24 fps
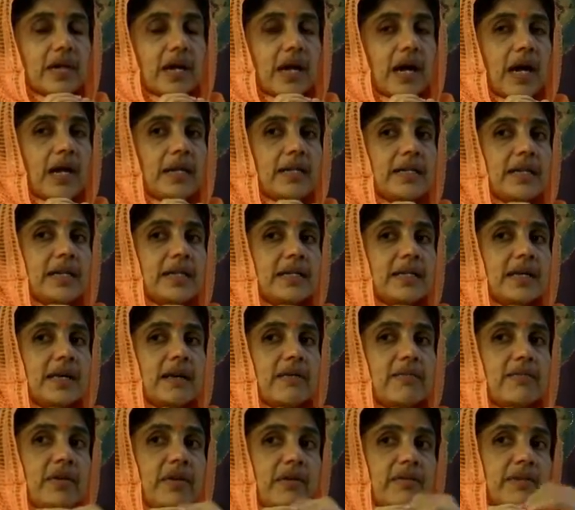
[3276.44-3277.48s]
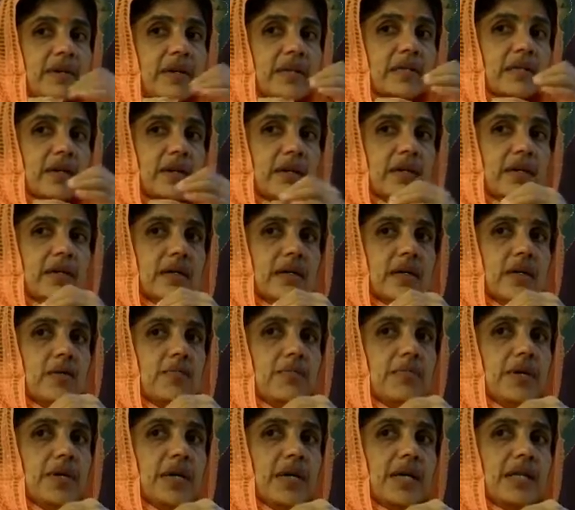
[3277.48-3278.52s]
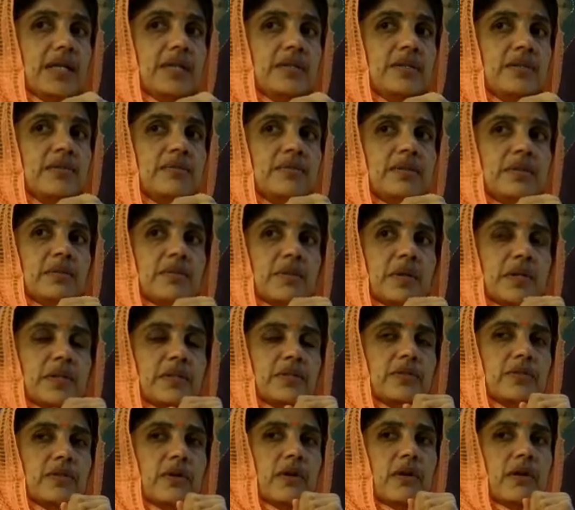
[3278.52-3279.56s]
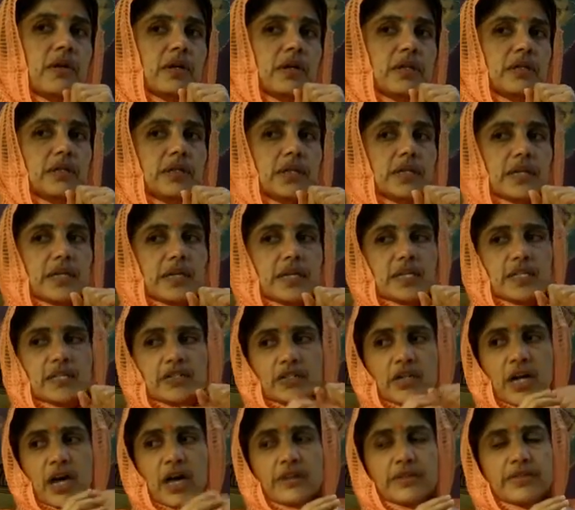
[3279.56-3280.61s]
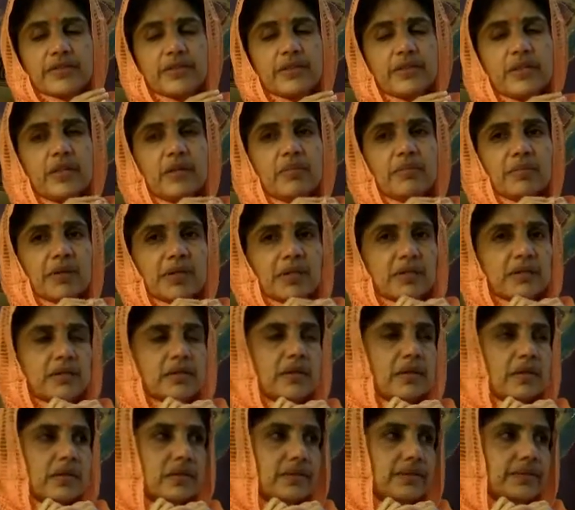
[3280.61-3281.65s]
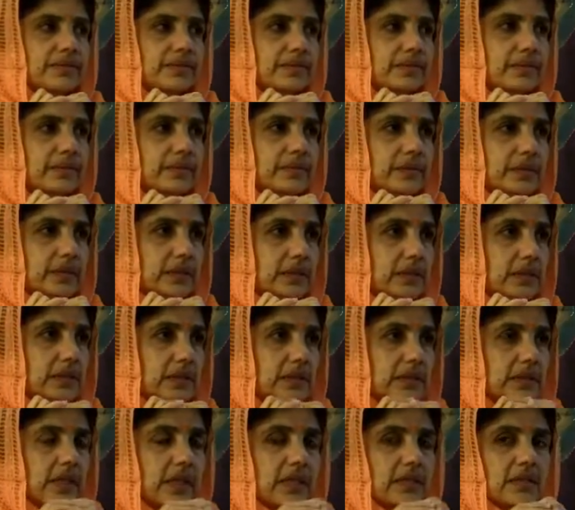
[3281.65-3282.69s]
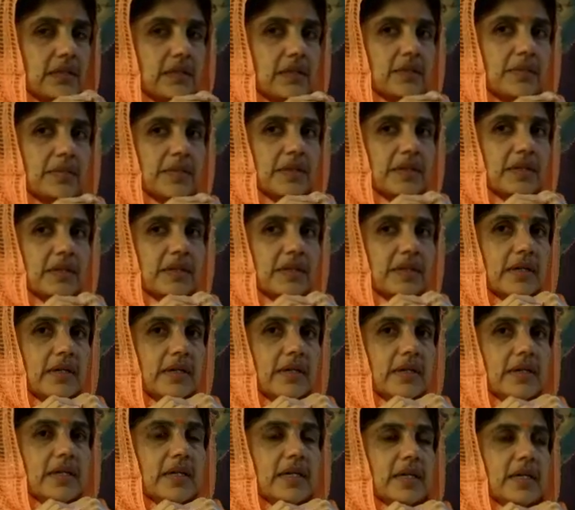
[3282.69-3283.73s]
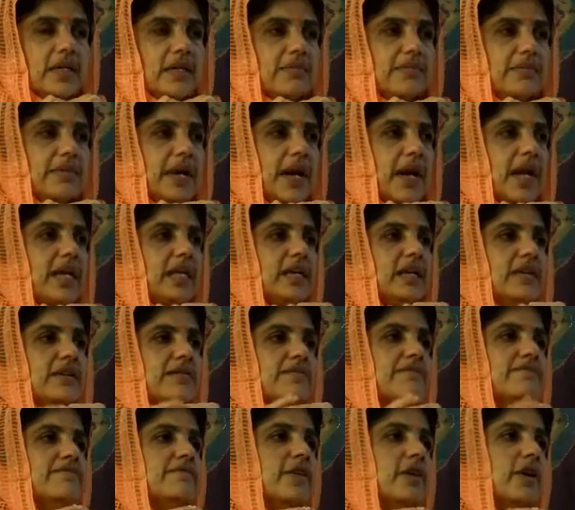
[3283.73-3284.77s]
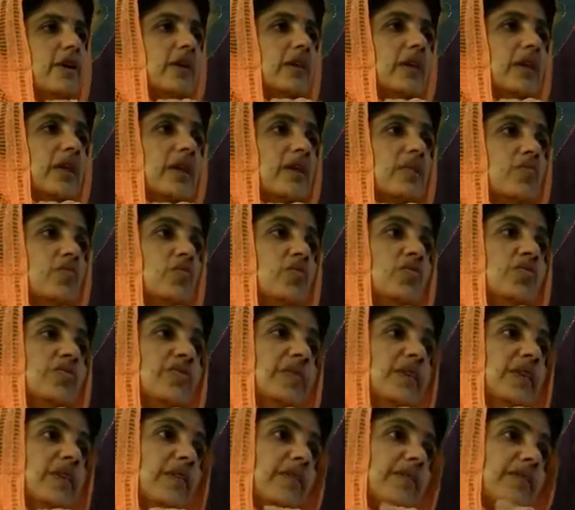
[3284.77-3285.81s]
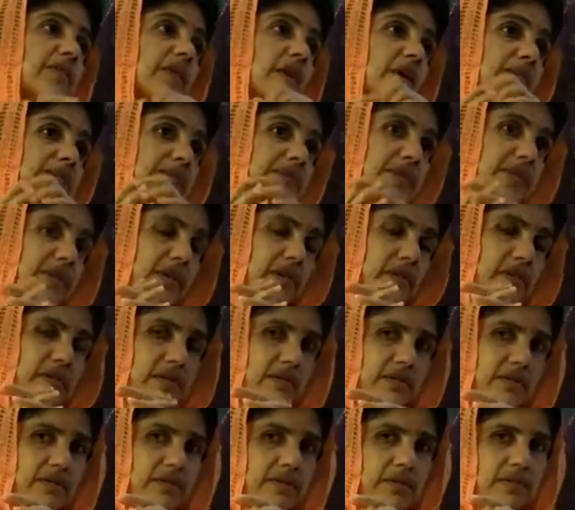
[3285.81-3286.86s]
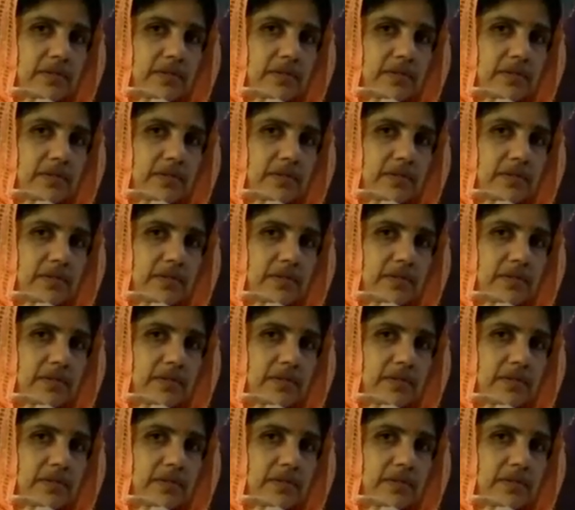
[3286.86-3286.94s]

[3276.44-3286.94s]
And then every Veda begins with what is called a Shanti mantra. What is a Shanti mantra? A prayer for the removal of obstacles.